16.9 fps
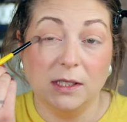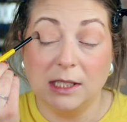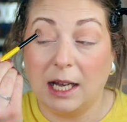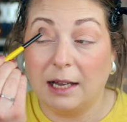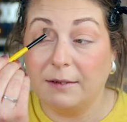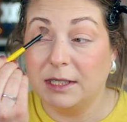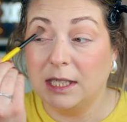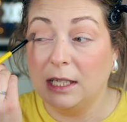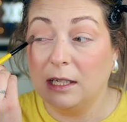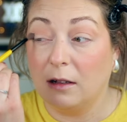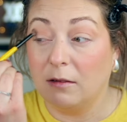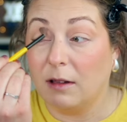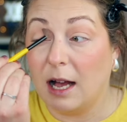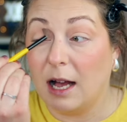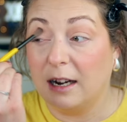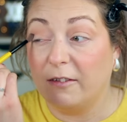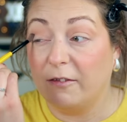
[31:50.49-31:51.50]
I've seen a
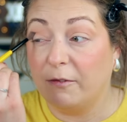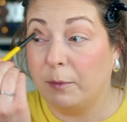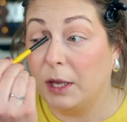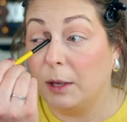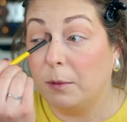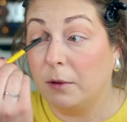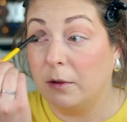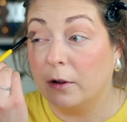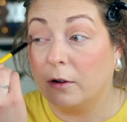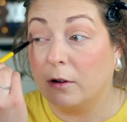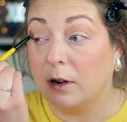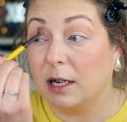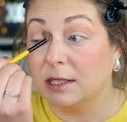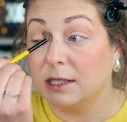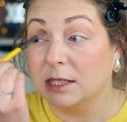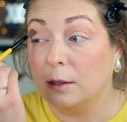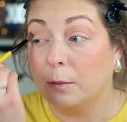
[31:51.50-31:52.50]
lot of people
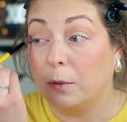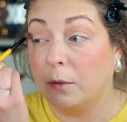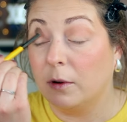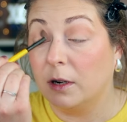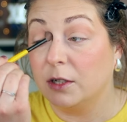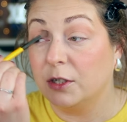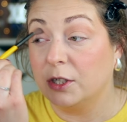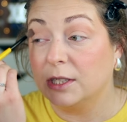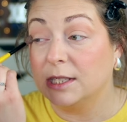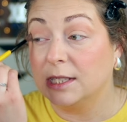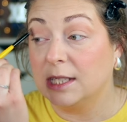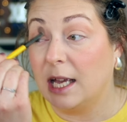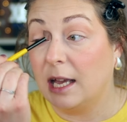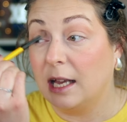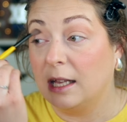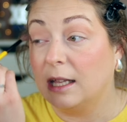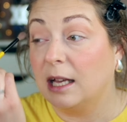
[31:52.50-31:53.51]
across the board just
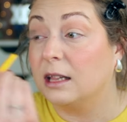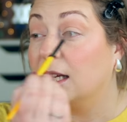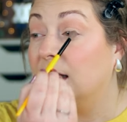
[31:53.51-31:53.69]
saying that,